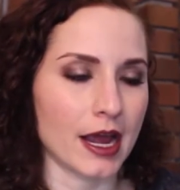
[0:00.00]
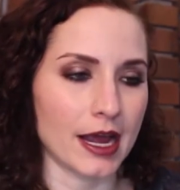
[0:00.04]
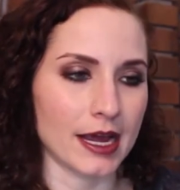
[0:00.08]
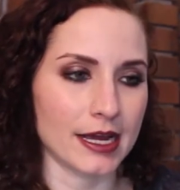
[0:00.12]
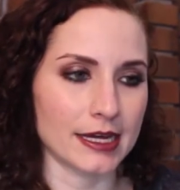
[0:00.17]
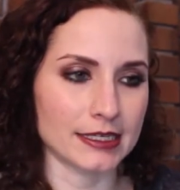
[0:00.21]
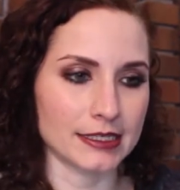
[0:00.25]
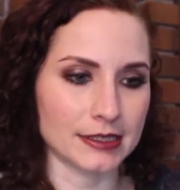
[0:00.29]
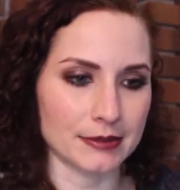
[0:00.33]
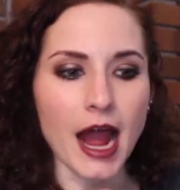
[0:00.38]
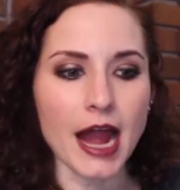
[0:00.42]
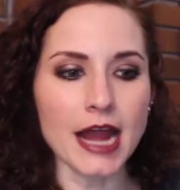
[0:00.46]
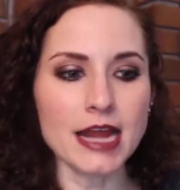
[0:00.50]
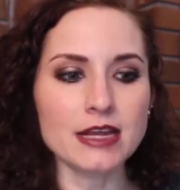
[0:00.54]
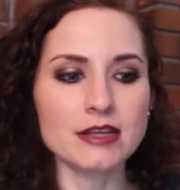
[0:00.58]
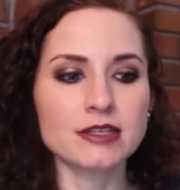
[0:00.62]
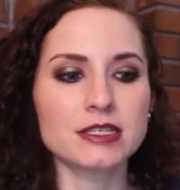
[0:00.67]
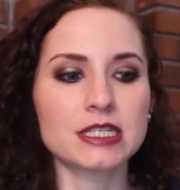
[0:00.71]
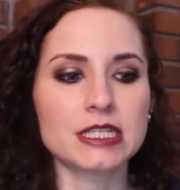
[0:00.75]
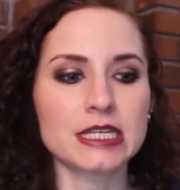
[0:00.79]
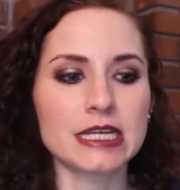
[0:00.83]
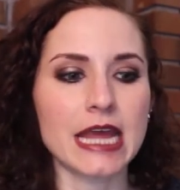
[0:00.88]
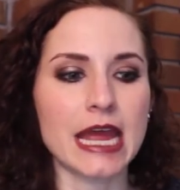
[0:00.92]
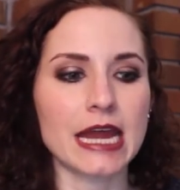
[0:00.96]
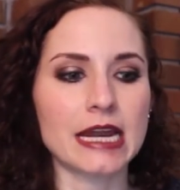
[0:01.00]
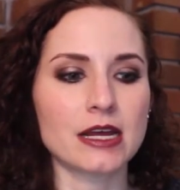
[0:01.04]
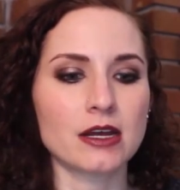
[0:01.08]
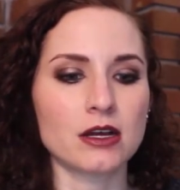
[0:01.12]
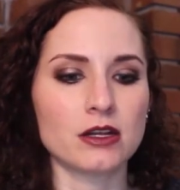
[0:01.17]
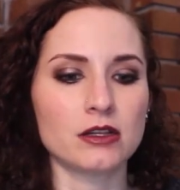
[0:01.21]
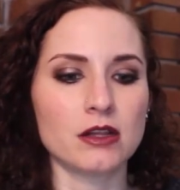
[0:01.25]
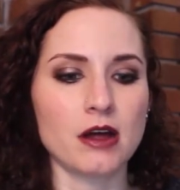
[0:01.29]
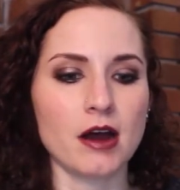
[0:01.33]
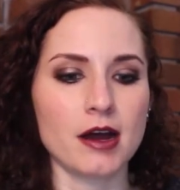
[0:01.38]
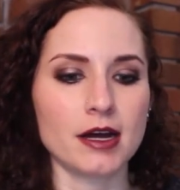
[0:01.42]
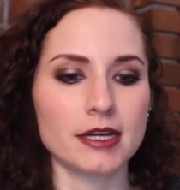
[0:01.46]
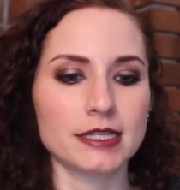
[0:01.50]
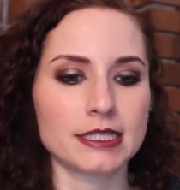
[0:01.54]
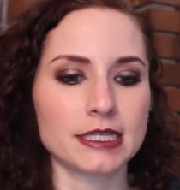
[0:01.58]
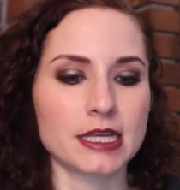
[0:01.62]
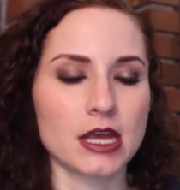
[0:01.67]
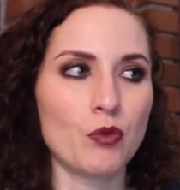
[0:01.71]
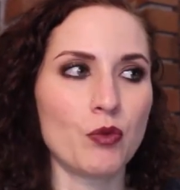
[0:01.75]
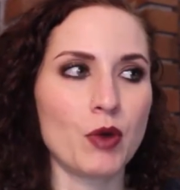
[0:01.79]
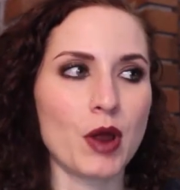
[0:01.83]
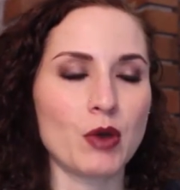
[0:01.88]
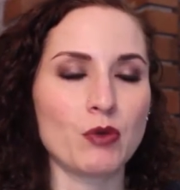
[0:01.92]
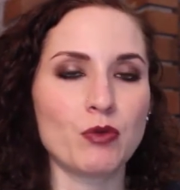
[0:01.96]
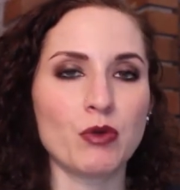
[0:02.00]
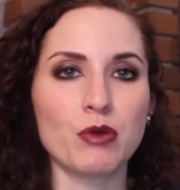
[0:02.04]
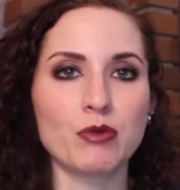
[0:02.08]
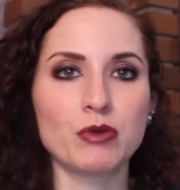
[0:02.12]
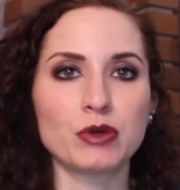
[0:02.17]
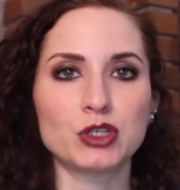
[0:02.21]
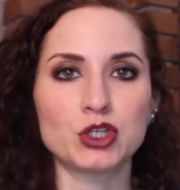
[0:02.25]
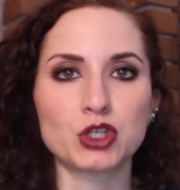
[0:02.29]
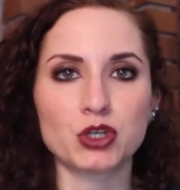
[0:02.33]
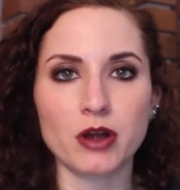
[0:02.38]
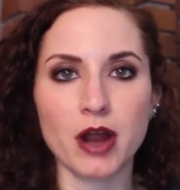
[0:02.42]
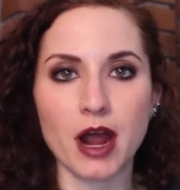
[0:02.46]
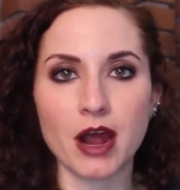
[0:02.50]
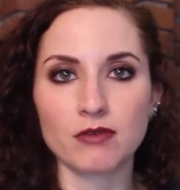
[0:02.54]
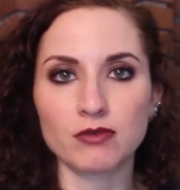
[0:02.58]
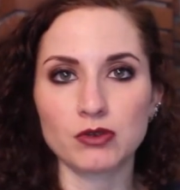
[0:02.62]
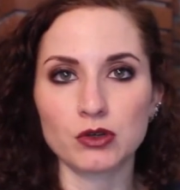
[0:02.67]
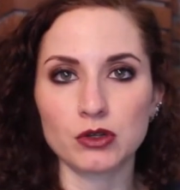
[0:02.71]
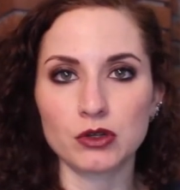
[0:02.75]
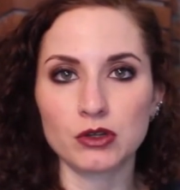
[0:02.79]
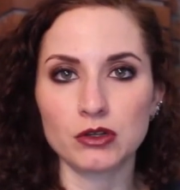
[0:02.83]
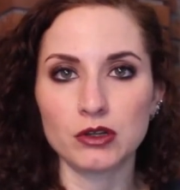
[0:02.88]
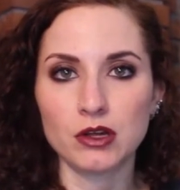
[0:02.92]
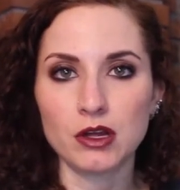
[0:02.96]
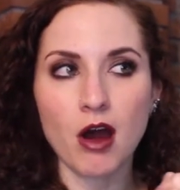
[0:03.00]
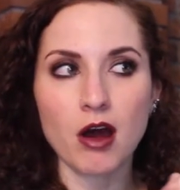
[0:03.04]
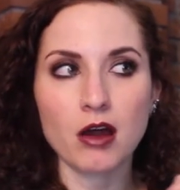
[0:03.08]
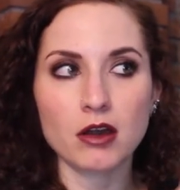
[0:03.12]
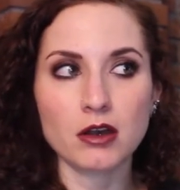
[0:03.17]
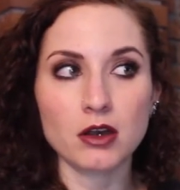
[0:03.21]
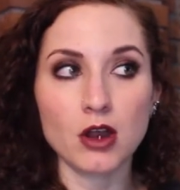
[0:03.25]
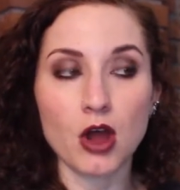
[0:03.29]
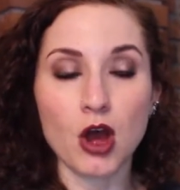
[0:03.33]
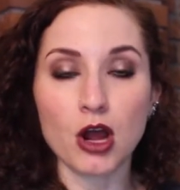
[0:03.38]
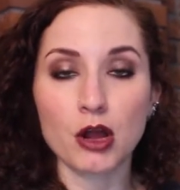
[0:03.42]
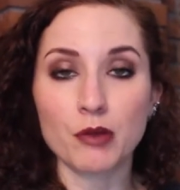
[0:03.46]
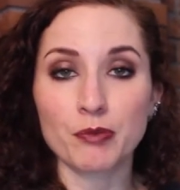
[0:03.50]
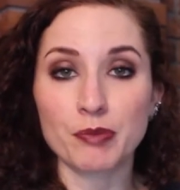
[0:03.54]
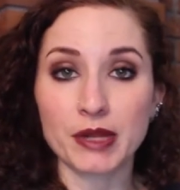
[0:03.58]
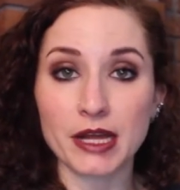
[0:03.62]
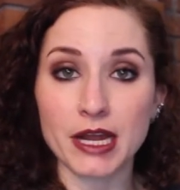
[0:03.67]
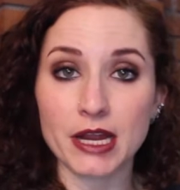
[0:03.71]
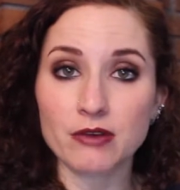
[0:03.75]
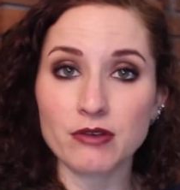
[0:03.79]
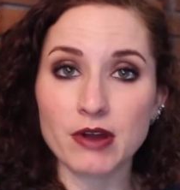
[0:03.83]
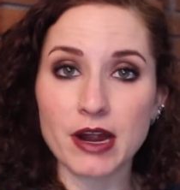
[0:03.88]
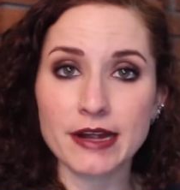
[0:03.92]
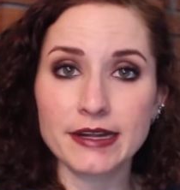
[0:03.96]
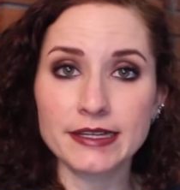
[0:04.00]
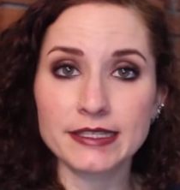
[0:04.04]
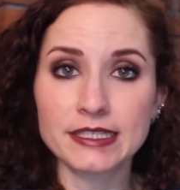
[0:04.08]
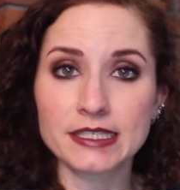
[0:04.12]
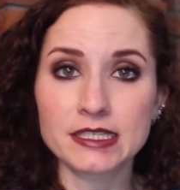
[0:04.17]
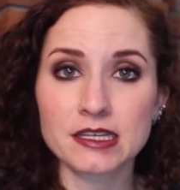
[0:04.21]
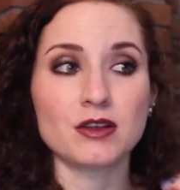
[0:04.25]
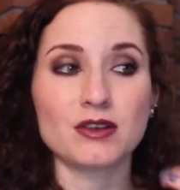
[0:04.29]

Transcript: And I used to get it a lot when we would travel on long plane rides.